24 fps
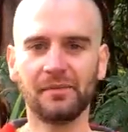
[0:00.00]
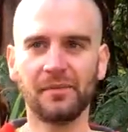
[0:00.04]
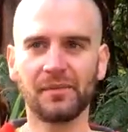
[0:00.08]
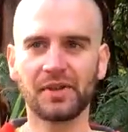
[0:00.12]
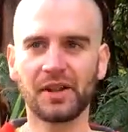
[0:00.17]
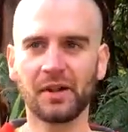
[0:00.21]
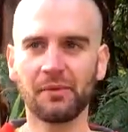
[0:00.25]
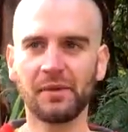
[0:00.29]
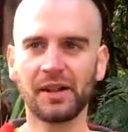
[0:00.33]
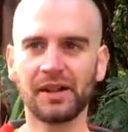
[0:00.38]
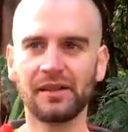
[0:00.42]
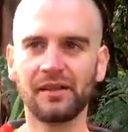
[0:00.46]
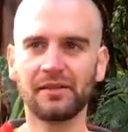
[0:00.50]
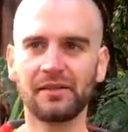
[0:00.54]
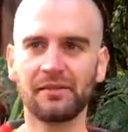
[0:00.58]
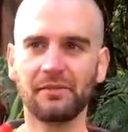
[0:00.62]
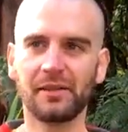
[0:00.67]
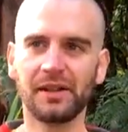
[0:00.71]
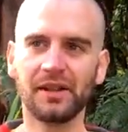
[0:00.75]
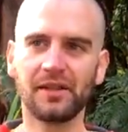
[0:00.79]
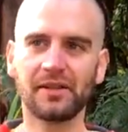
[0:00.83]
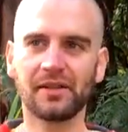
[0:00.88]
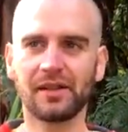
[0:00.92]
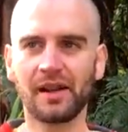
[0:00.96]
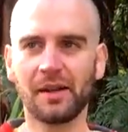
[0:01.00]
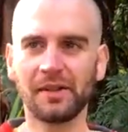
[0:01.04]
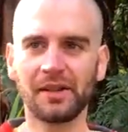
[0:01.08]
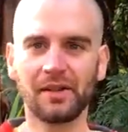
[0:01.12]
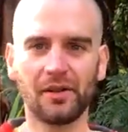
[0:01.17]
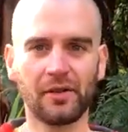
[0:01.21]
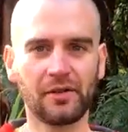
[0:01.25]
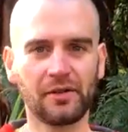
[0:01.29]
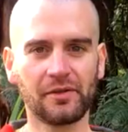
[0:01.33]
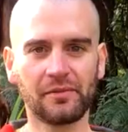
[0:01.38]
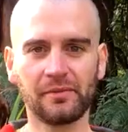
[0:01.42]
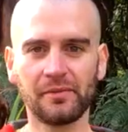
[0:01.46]
So when you're coming
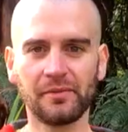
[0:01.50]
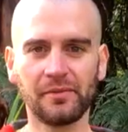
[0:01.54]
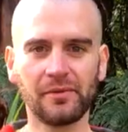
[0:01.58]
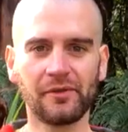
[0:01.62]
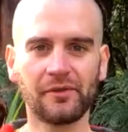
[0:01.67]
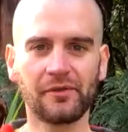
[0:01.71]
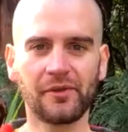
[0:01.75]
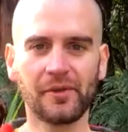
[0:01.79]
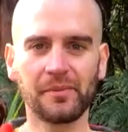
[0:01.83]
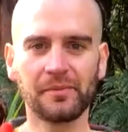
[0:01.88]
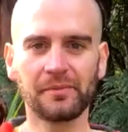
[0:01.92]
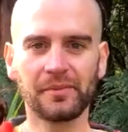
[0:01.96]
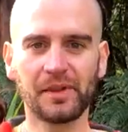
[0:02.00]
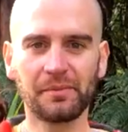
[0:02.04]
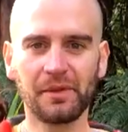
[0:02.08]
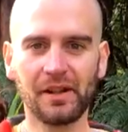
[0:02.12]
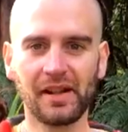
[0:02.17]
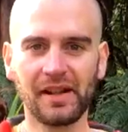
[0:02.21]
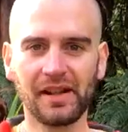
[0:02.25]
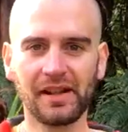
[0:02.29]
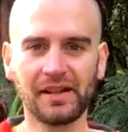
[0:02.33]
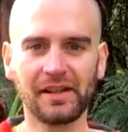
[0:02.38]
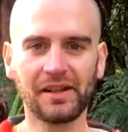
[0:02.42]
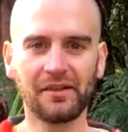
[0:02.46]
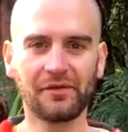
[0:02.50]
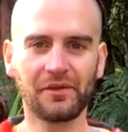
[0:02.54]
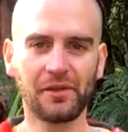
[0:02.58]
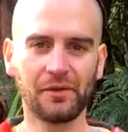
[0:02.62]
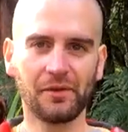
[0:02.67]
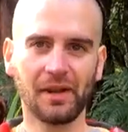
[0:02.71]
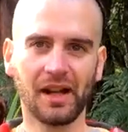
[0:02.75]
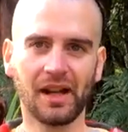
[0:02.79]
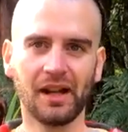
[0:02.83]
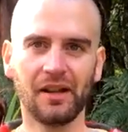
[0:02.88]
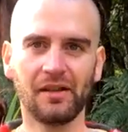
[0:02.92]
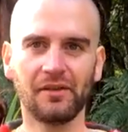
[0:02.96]
home from the Playa, if
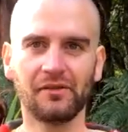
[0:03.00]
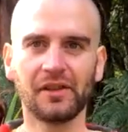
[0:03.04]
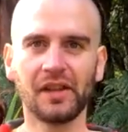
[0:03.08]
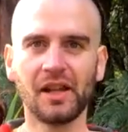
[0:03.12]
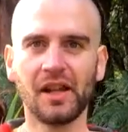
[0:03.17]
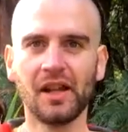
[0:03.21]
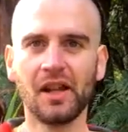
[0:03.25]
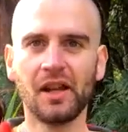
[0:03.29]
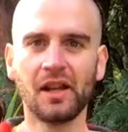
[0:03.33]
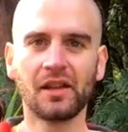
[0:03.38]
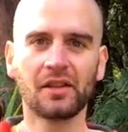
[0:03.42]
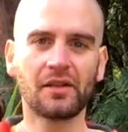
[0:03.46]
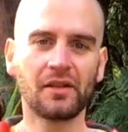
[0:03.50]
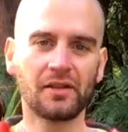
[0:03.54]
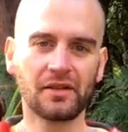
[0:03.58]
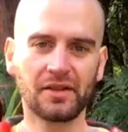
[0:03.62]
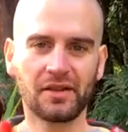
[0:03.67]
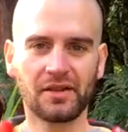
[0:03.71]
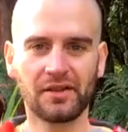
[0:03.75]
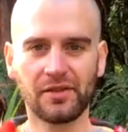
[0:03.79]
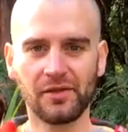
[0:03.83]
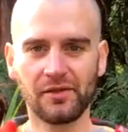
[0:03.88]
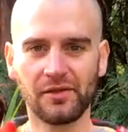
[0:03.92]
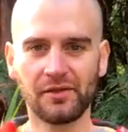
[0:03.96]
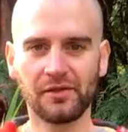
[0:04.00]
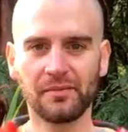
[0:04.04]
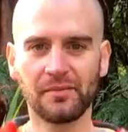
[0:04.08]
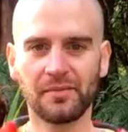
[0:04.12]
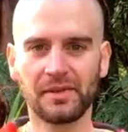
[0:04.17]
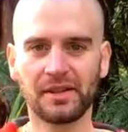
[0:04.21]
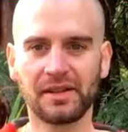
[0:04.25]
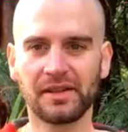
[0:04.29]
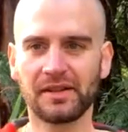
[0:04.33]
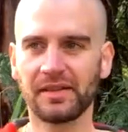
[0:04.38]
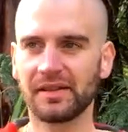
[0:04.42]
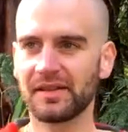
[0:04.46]
you have
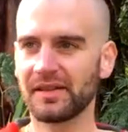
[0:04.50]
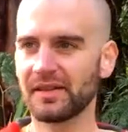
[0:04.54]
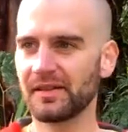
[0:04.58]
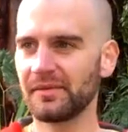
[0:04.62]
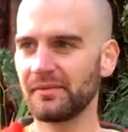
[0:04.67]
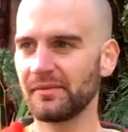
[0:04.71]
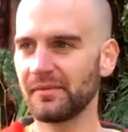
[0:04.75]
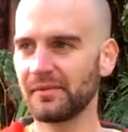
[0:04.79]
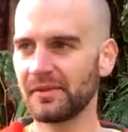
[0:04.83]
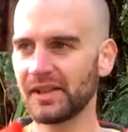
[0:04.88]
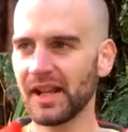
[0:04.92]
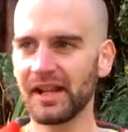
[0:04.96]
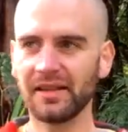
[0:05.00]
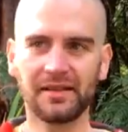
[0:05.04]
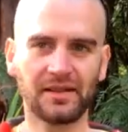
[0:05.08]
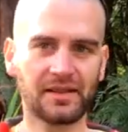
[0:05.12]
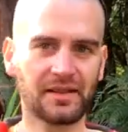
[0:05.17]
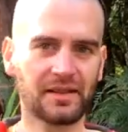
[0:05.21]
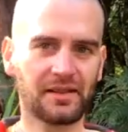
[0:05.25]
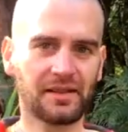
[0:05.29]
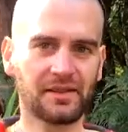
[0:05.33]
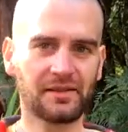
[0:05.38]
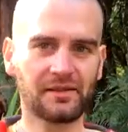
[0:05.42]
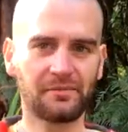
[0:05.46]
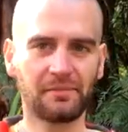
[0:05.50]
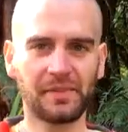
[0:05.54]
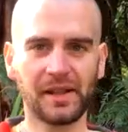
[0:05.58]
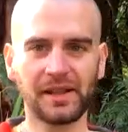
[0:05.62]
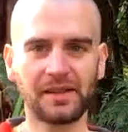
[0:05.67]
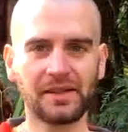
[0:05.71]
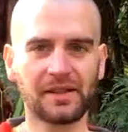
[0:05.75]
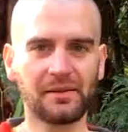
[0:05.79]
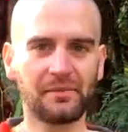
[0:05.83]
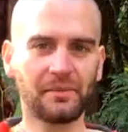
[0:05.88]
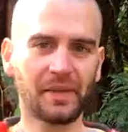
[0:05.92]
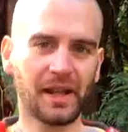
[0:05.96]
costumes, tents, bits and